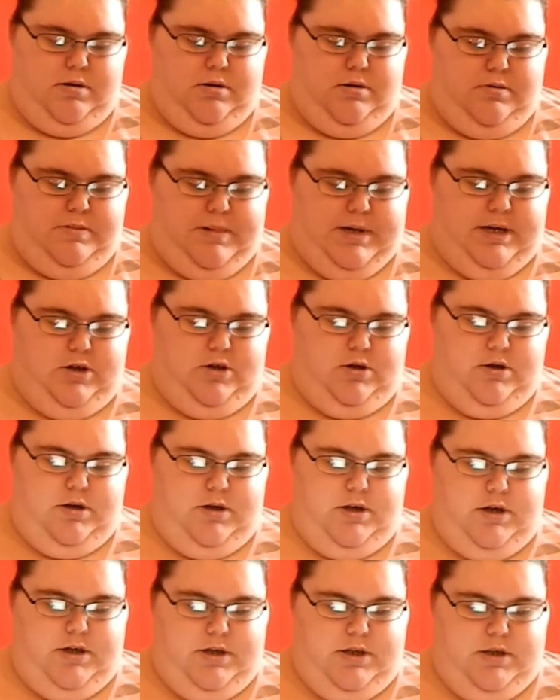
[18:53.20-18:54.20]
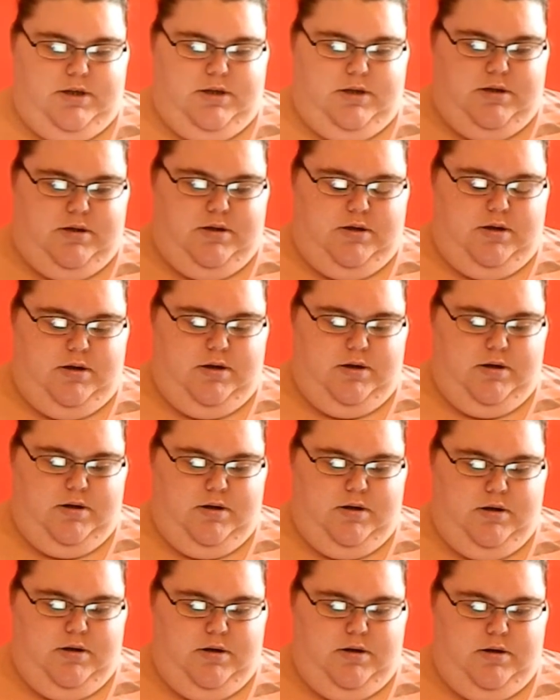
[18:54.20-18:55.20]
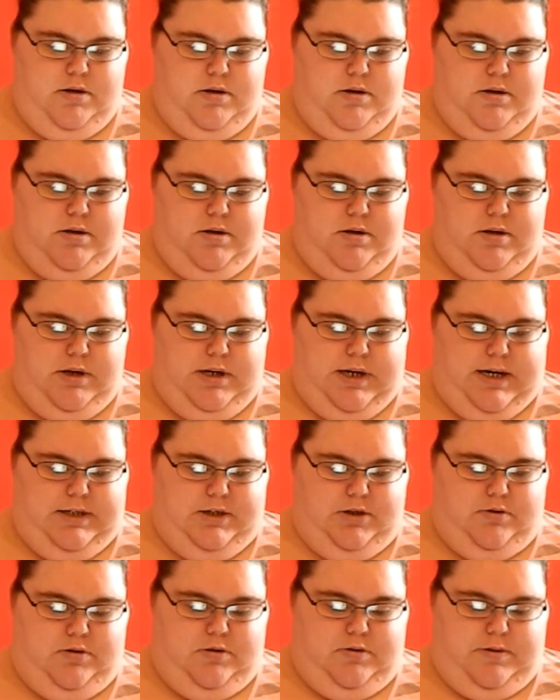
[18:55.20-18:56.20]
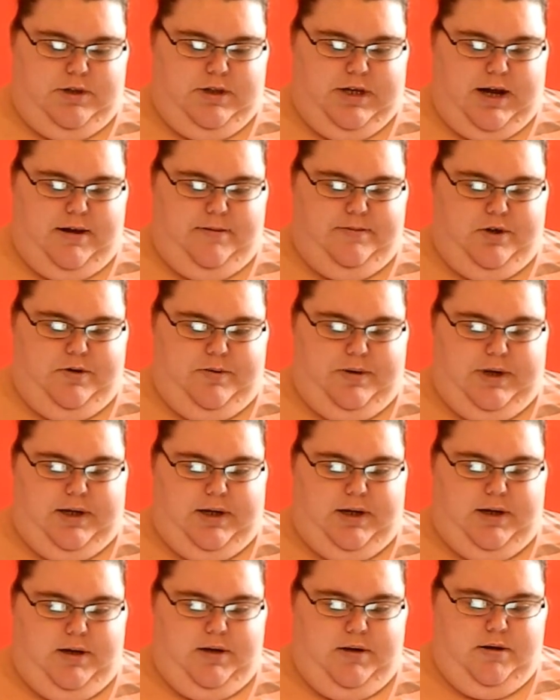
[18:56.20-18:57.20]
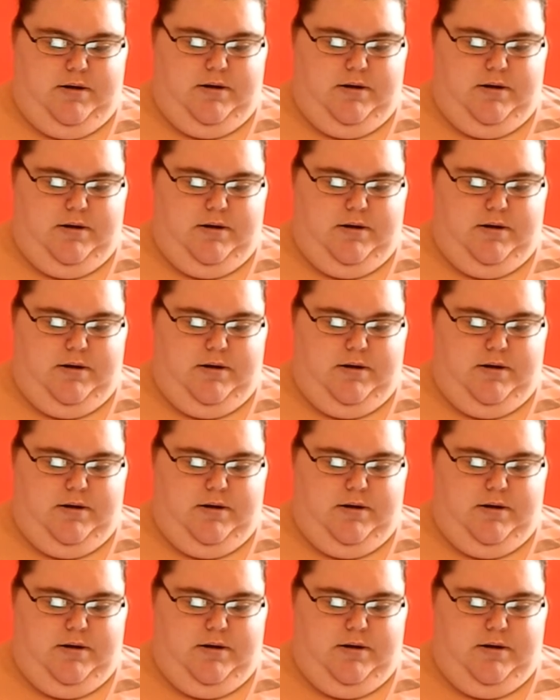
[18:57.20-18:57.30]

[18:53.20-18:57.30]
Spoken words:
Oh my goodness. I don't know what I'm doing.